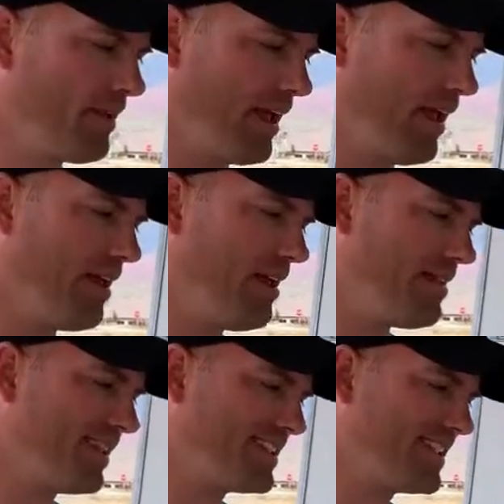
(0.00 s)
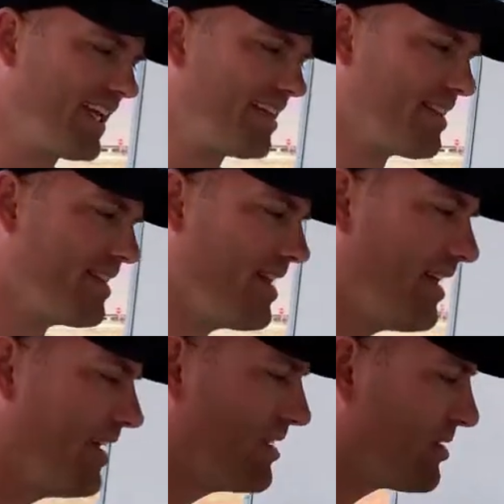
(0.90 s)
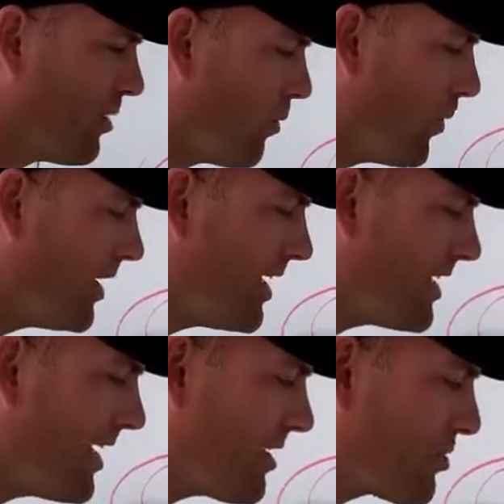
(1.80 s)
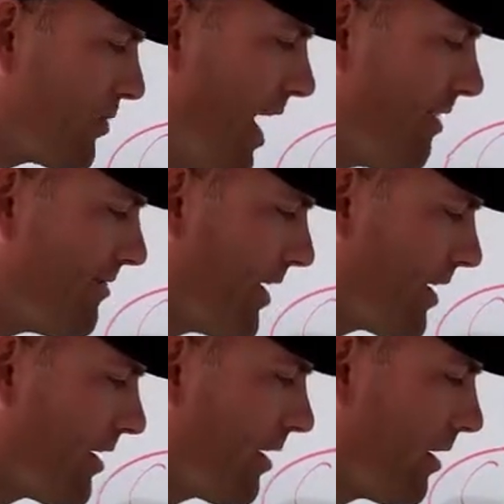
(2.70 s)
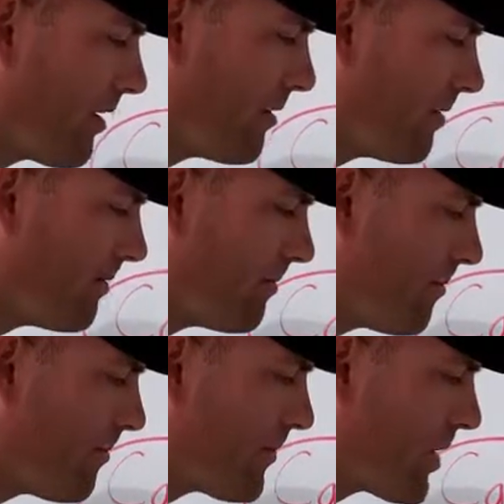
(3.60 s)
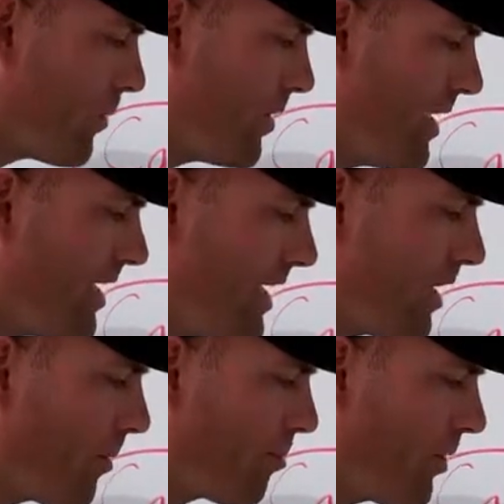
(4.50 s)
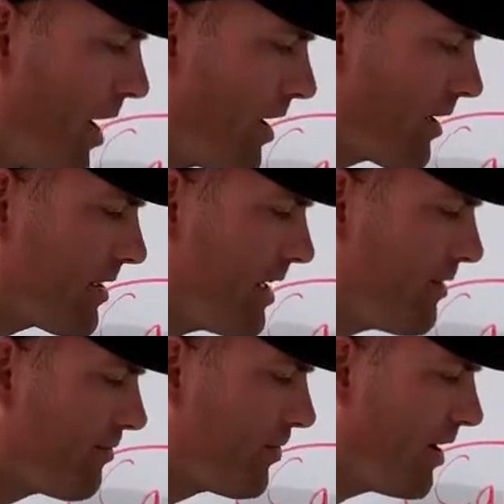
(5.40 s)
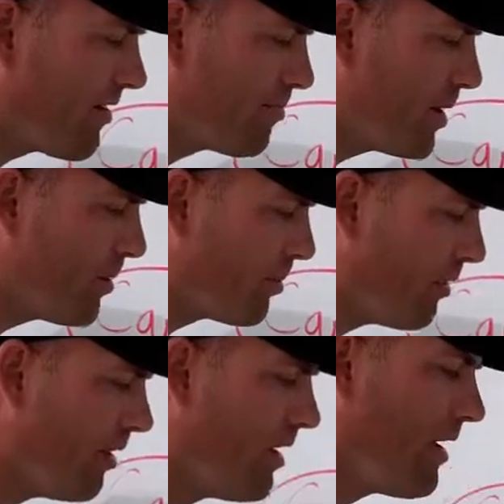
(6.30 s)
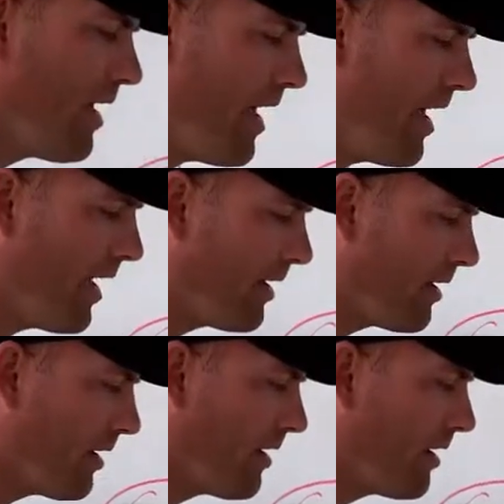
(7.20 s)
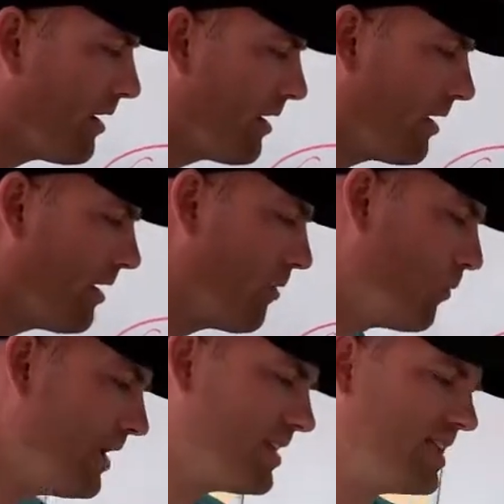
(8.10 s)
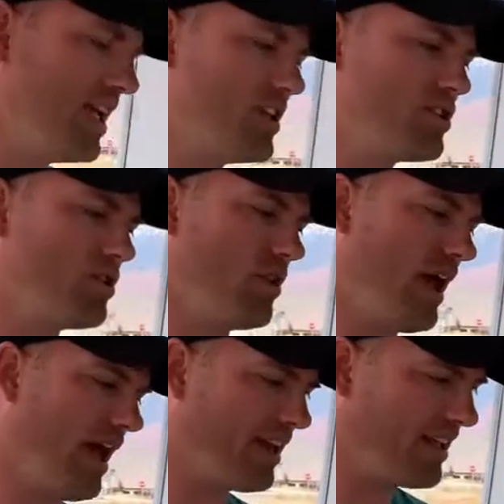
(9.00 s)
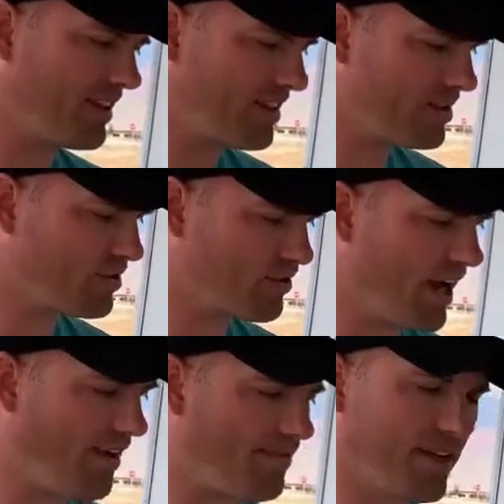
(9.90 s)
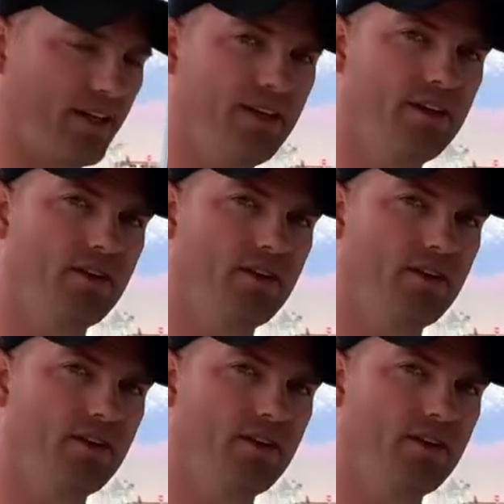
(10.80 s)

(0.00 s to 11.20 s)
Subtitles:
Okay. The second thing is we need to get traffic. We need to get our product in front of people, and we teach you how to get this traffic.